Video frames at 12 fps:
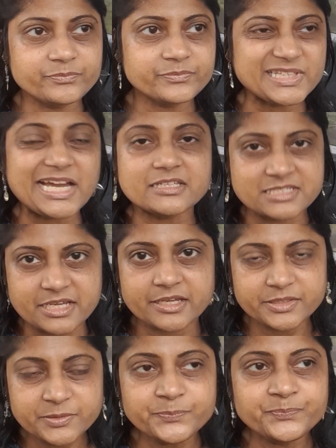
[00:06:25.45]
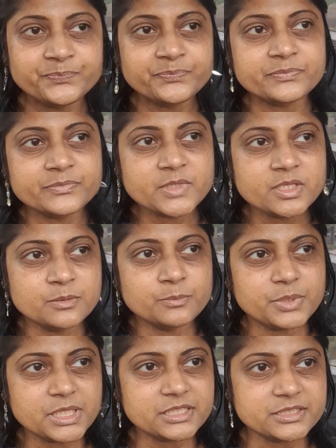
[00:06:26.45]
that day.
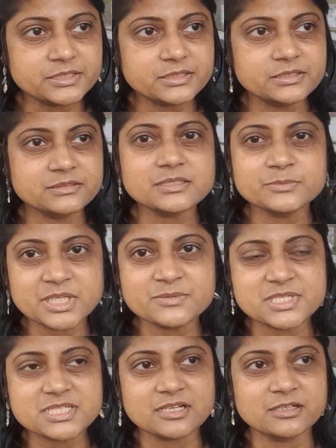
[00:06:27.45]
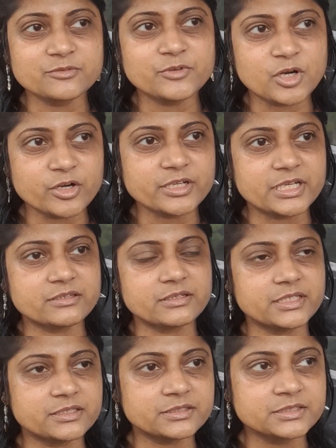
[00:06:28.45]
But sometimes it's kind of hard, I
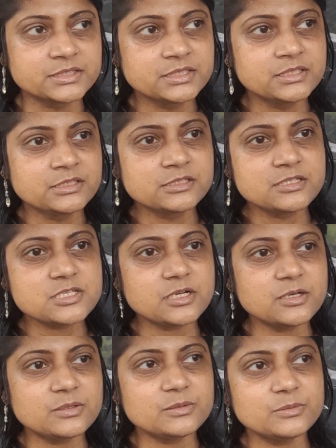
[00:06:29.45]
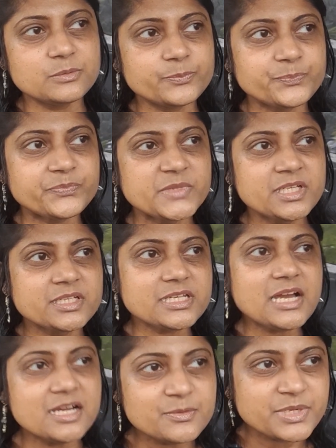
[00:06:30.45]
think. So
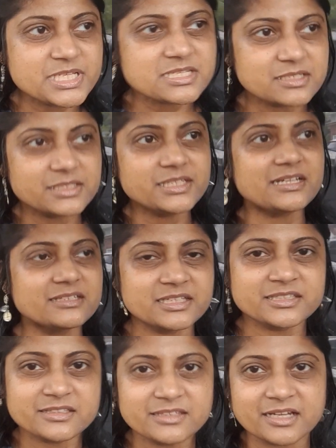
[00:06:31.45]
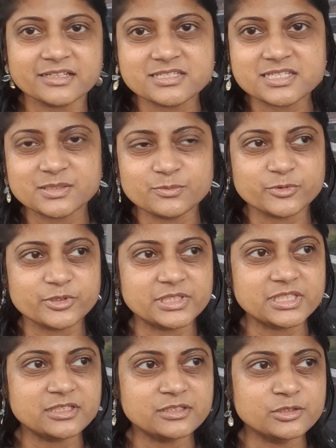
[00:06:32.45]
yeah, basically I think the lines seem
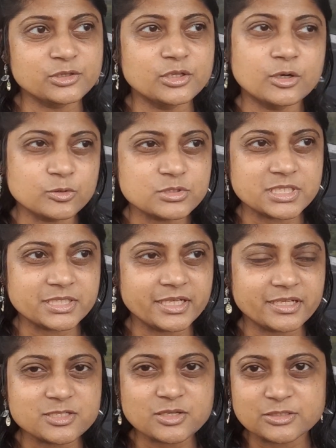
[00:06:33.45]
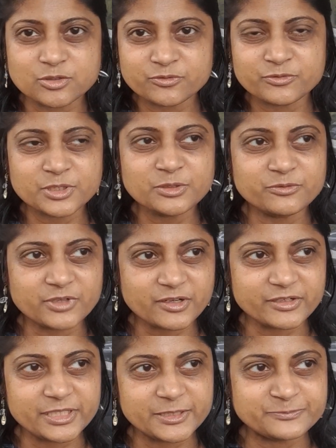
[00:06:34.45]
really low today, so I don't feel
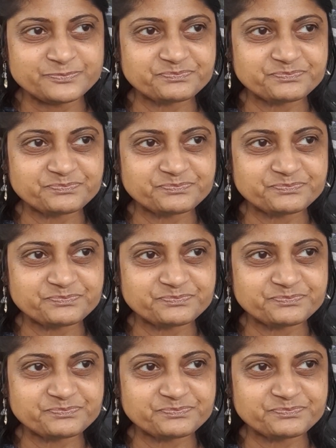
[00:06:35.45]
very